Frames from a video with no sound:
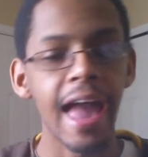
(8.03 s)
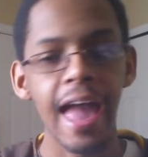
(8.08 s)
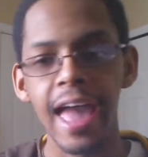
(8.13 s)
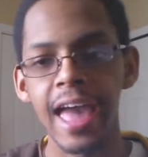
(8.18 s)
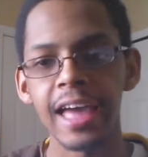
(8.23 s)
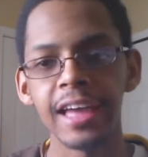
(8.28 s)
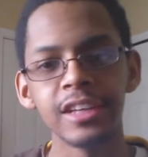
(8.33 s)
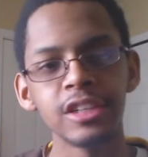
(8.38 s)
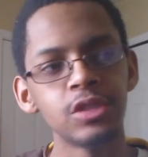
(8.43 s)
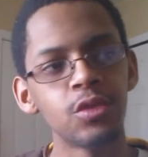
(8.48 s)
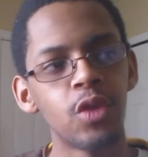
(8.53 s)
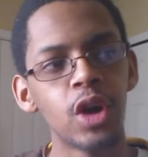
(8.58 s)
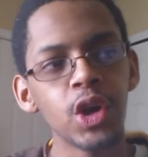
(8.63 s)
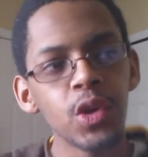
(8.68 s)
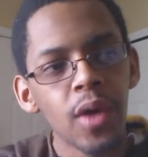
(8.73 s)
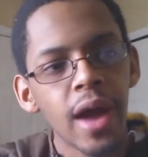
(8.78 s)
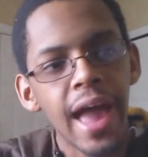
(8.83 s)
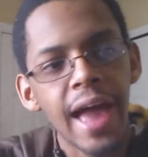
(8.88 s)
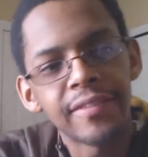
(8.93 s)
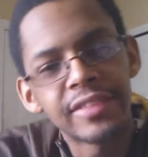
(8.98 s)
And what
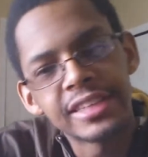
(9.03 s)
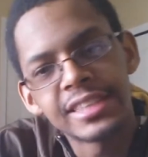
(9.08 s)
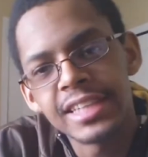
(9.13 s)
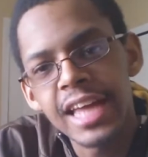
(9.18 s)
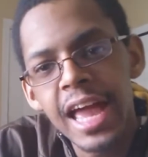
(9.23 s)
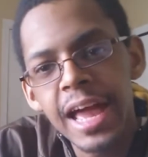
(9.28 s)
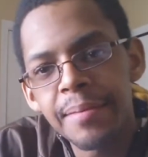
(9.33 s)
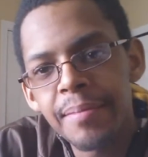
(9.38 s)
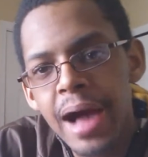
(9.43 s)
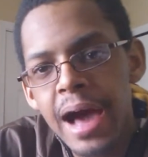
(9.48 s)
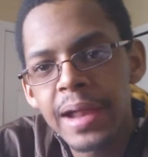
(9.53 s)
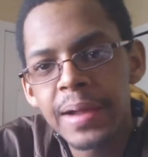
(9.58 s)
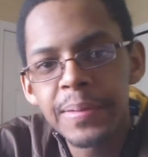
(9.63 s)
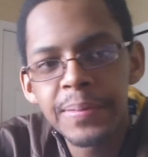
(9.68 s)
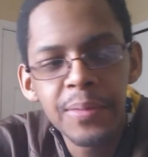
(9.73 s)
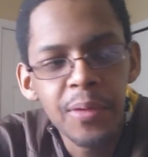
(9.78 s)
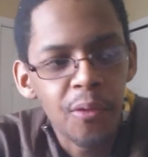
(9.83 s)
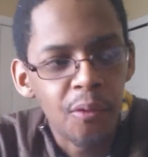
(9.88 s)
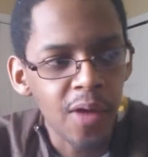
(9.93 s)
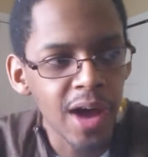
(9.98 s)
do I have to say about him?